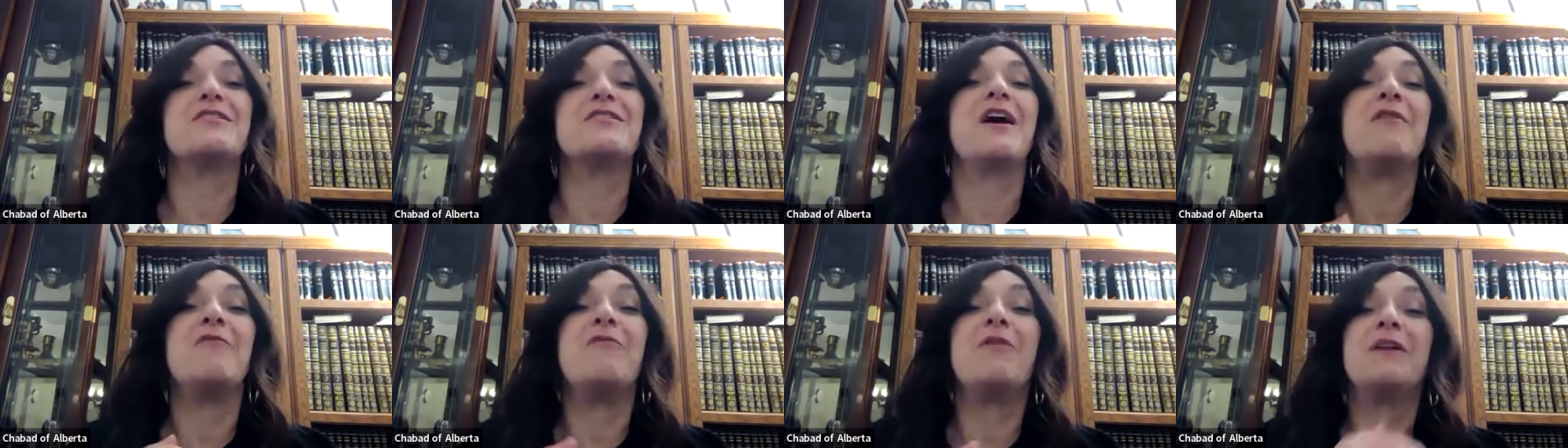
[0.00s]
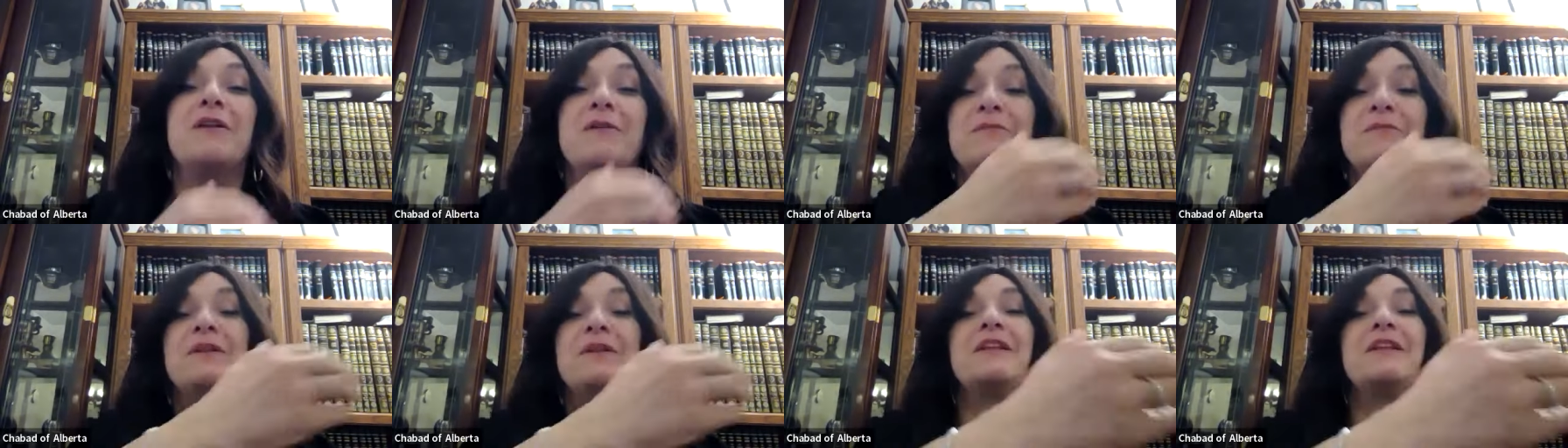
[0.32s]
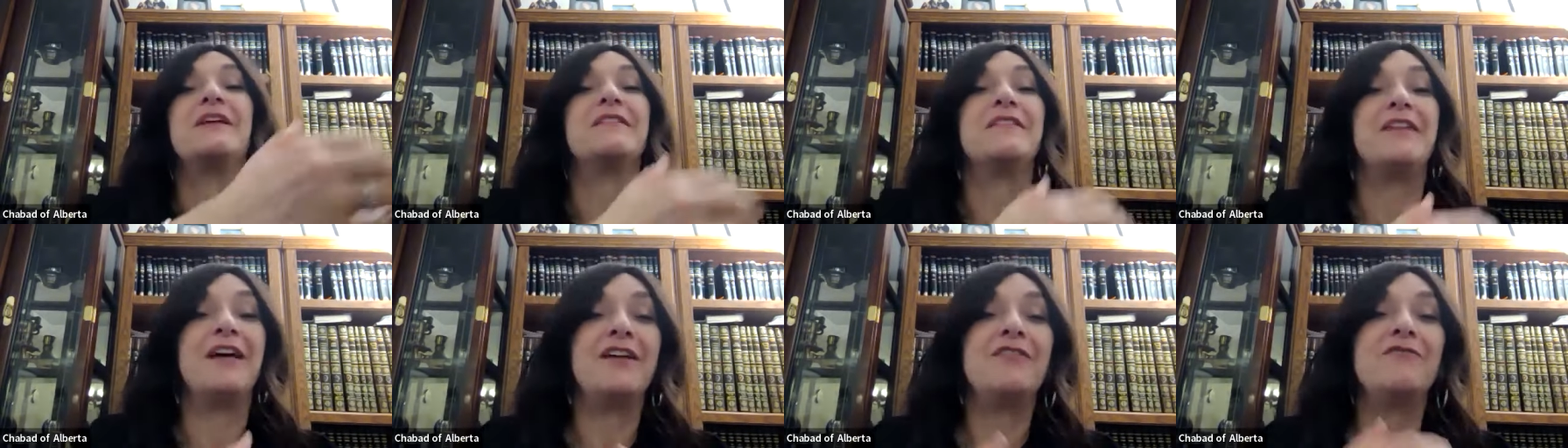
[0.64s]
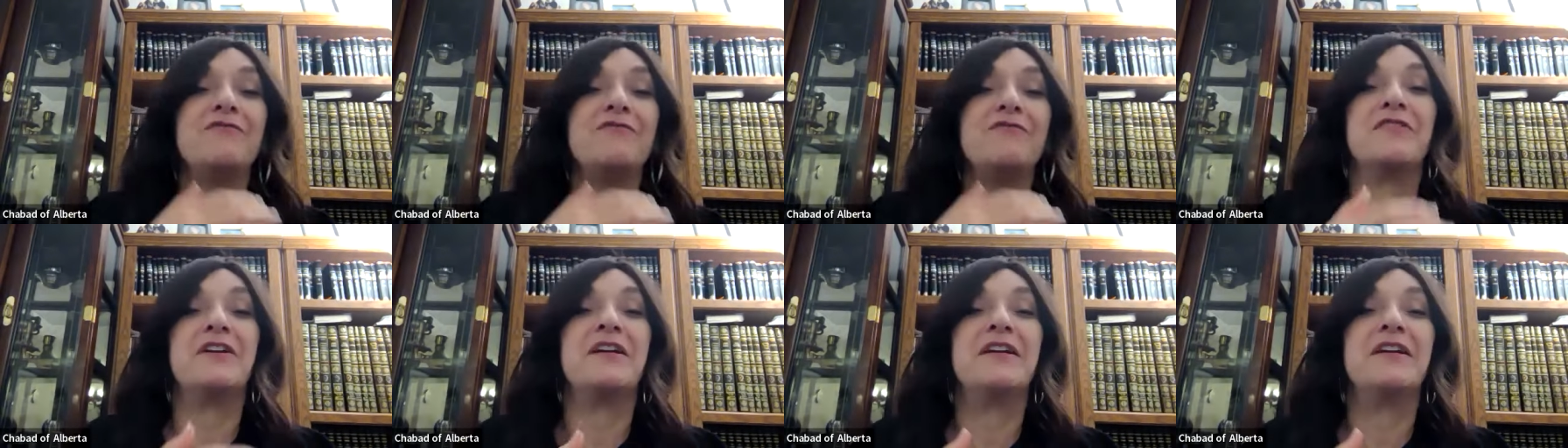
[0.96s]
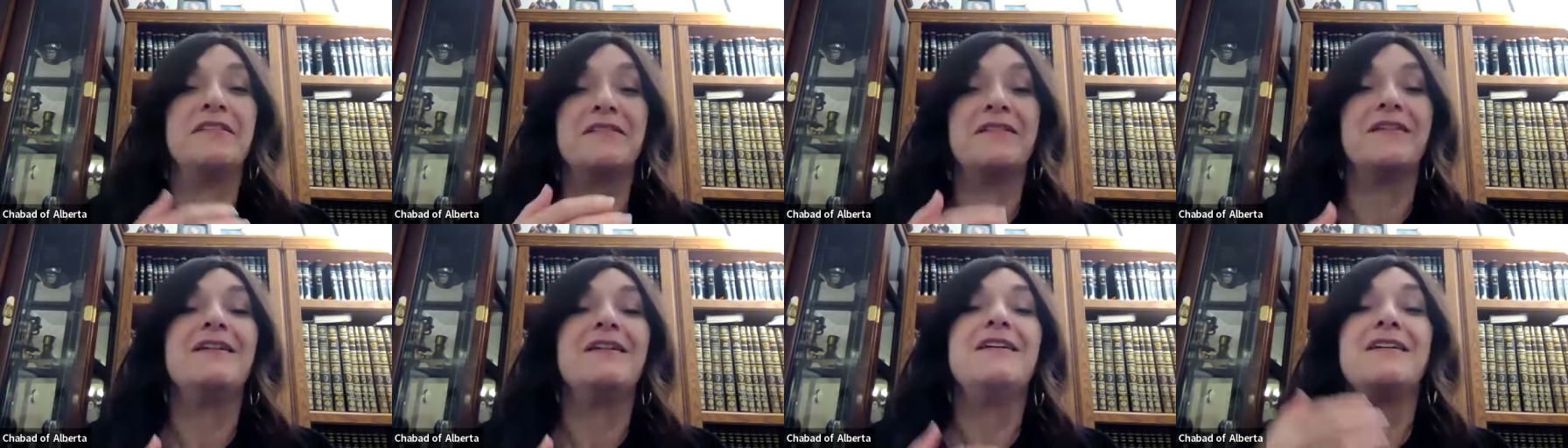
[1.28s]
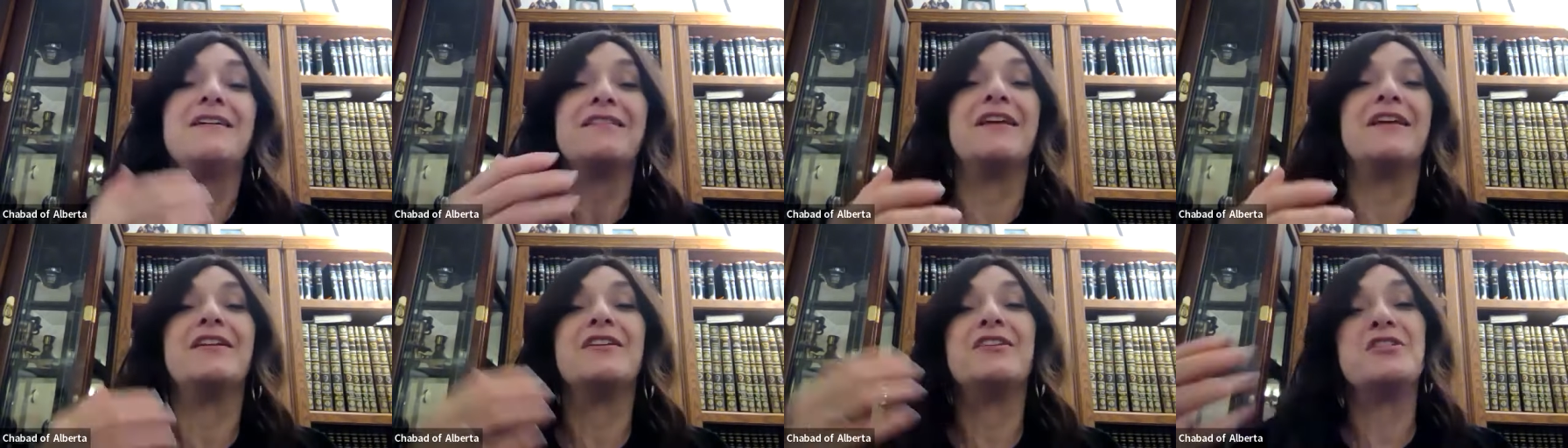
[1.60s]
I want to be like that friend
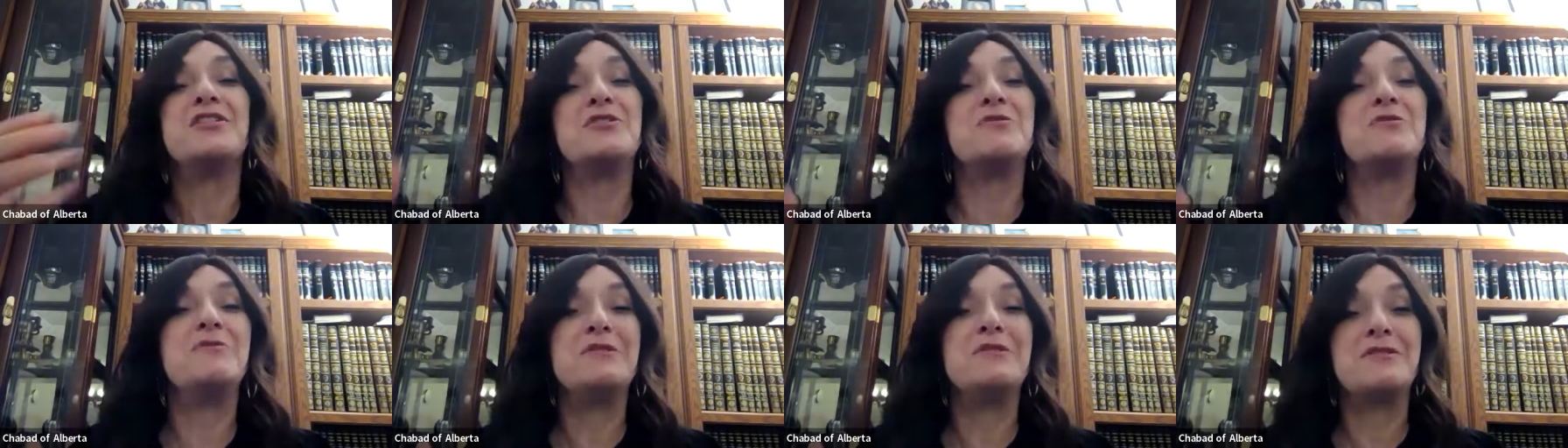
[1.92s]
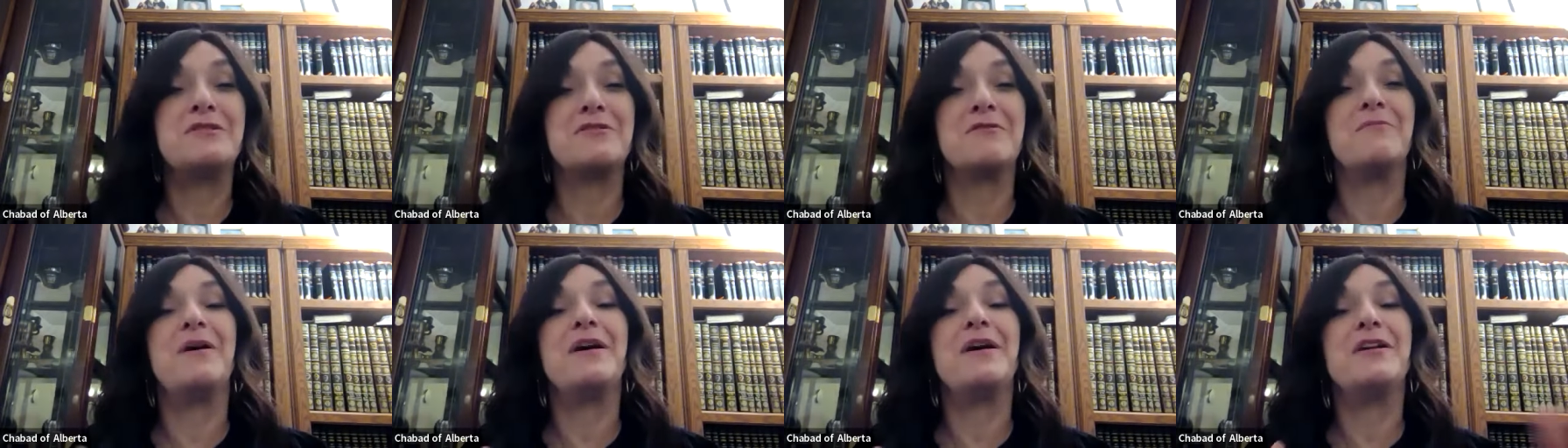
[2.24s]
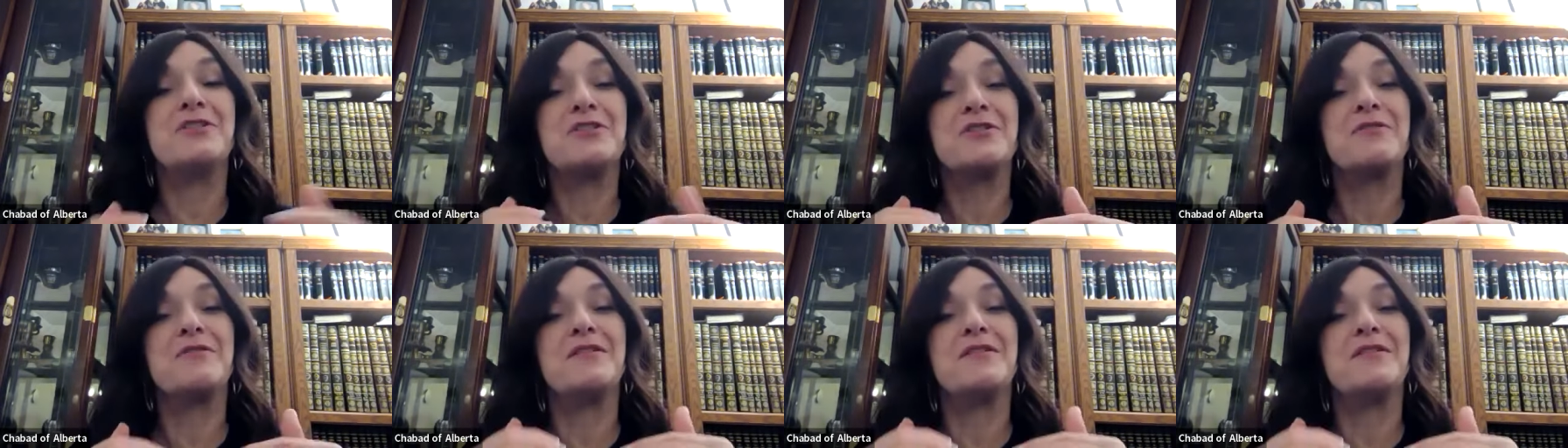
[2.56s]
that is doing so much.